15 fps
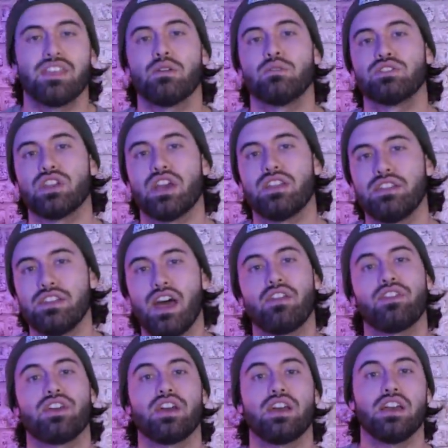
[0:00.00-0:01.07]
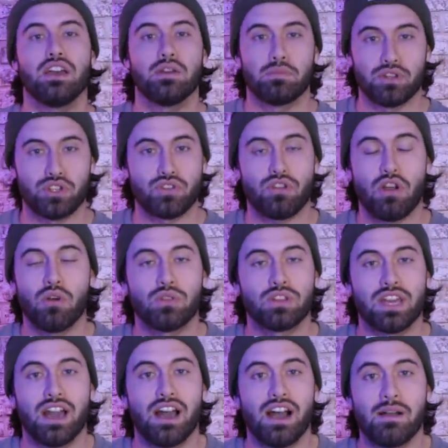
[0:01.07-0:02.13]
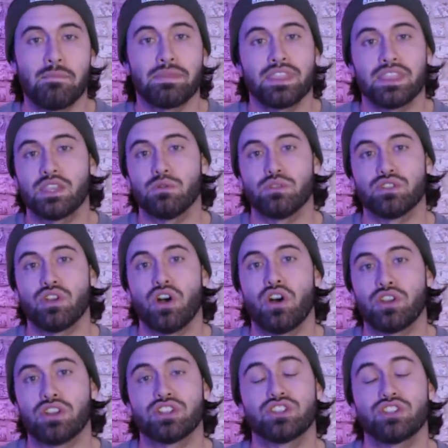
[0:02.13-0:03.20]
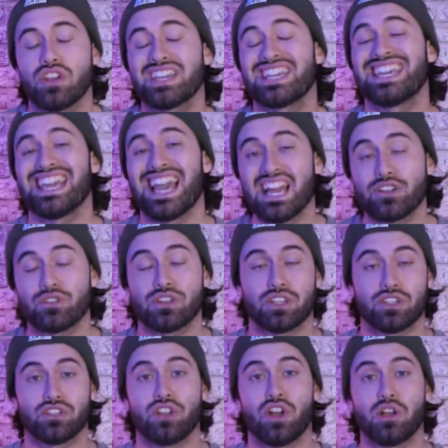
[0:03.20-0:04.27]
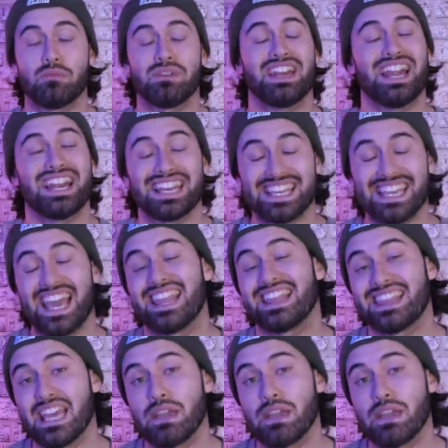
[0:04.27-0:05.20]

There was another patrol car that was on a psychiatric assignment, and again,